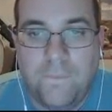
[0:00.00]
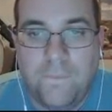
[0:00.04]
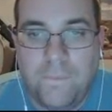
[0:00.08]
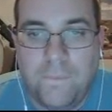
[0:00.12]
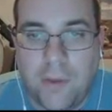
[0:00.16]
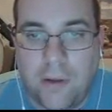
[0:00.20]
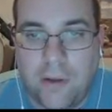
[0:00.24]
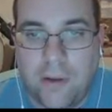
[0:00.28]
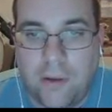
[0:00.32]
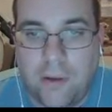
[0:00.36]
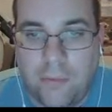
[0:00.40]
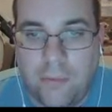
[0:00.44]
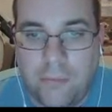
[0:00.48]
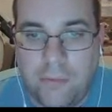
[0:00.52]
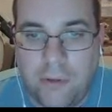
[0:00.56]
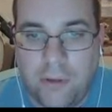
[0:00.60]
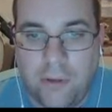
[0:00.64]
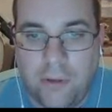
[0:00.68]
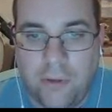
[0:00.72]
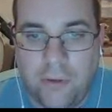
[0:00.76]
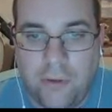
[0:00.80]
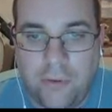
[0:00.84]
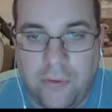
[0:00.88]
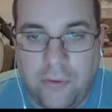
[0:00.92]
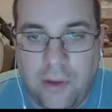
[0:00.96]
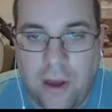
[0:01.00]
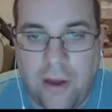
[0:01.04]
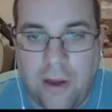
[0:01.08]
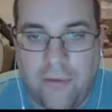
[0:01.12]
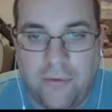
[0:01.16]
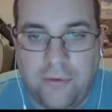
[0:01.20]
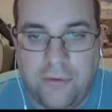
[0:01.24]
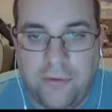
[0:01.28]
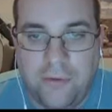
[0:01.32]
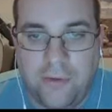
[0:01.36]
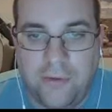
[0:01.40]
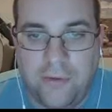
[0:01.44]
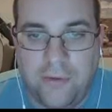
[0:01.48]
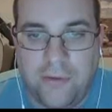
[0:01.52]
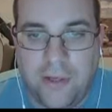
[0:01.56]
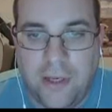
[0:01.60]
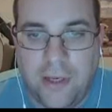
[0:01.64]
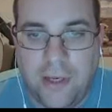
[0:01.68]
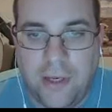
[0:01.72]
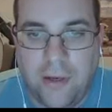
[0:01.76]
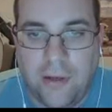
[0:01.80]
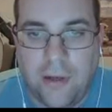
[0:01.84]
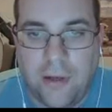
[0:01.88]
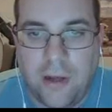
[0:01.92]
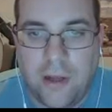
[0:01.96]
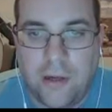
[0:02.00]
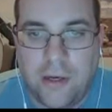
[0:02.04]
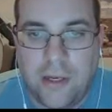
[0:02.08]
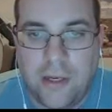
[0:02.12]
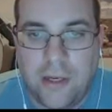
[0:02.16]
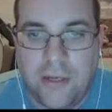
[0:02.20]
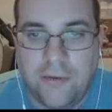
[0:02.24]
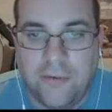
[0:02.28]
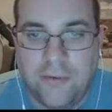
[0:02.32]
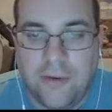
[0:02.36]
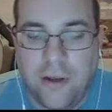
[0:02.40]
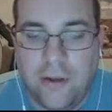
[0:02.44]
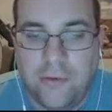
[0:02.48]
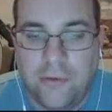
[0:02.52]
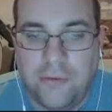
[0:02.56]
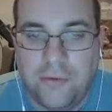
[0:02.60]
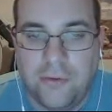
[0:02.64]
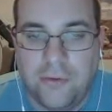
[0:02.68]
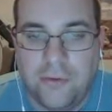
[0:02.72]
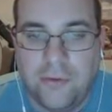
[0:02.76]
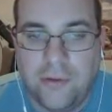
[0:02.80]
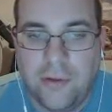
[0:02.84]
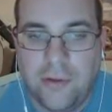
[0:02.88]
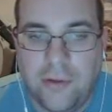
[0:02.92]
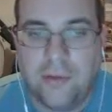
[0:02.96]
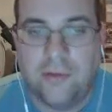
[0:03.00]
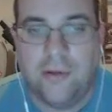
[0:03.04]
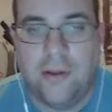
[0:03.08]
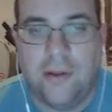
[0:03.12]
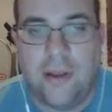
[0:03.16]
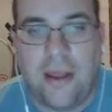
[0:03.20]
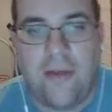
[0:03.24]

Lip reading: You obviously see on the East Coast there's a